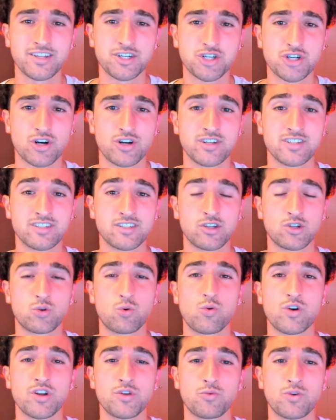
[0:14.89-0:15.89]
chart is the
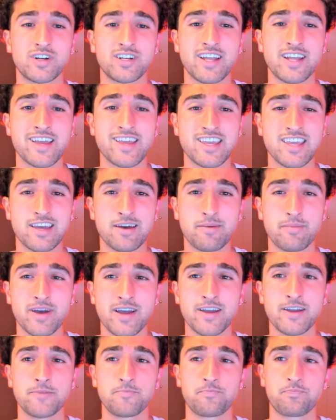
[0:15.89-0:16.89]
21-day
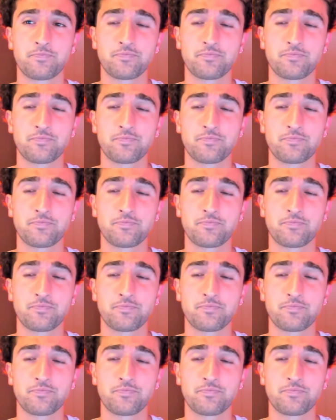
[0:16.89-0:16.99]
EMA.